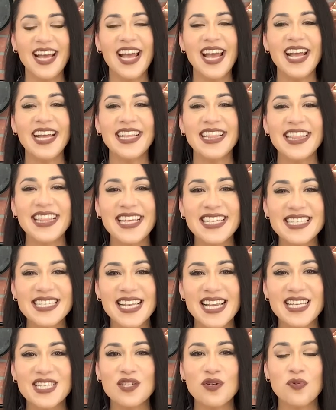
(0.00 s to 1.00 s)
In this
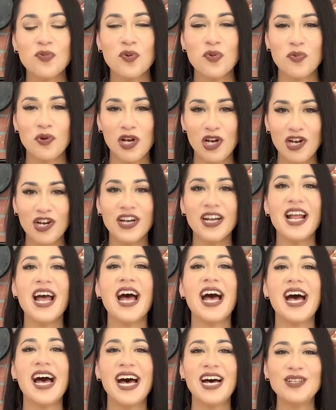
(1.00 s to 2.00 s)
lesson, we will learn
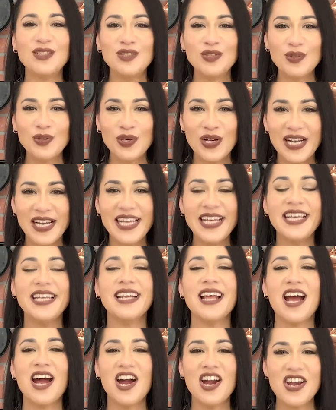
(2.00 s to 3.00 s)
how to
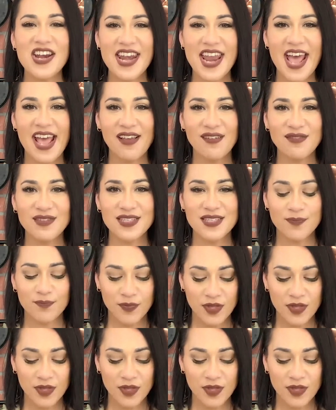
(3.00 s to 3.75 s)
clean our knives.